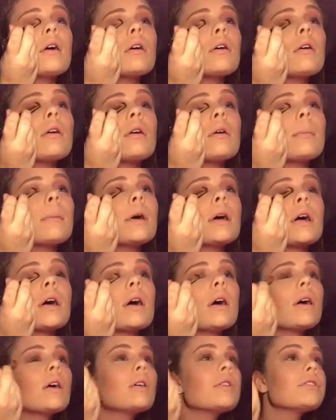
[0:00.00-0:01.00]
Oh my
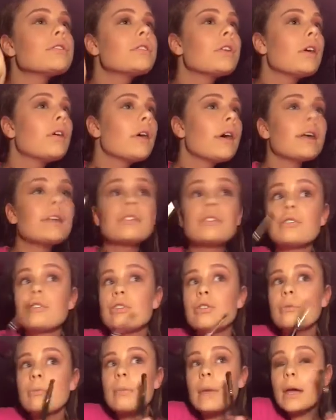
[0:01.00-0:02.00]
gosh. Okay, so
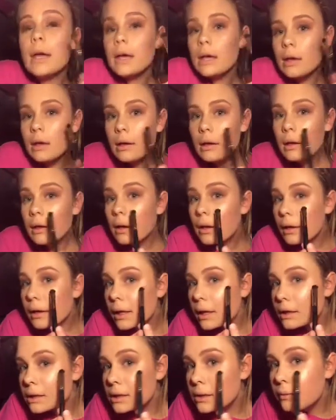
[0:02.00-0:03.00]
you may
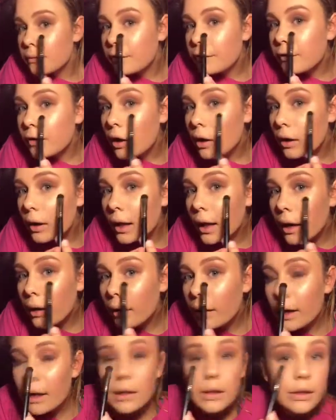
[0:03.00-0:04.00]
get some
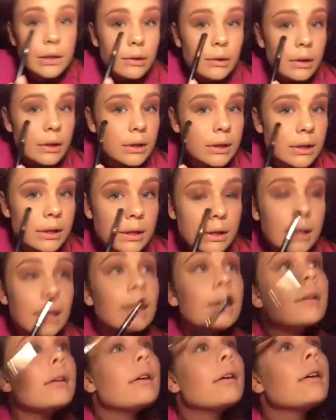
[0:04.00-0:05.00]
fallout, as you can
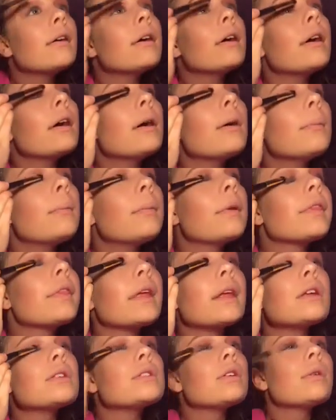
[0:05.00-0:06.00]
see, but
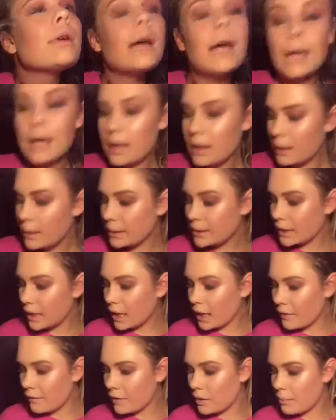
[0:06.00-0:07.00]
that is okay because I
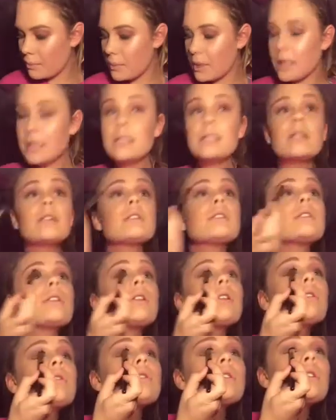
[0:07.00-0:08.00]
have an amazing
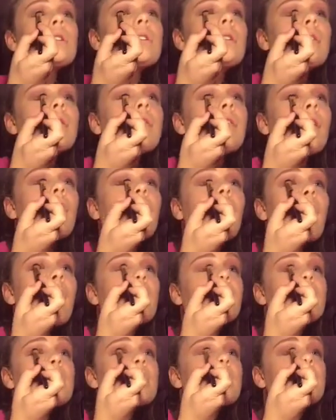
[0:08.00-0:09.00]
solution for
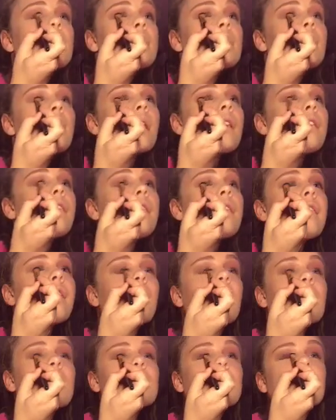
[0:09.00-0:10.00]
that to get
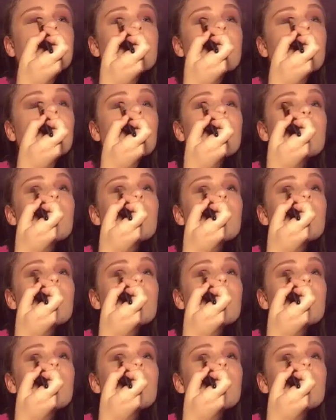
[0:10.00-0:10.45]
fixed.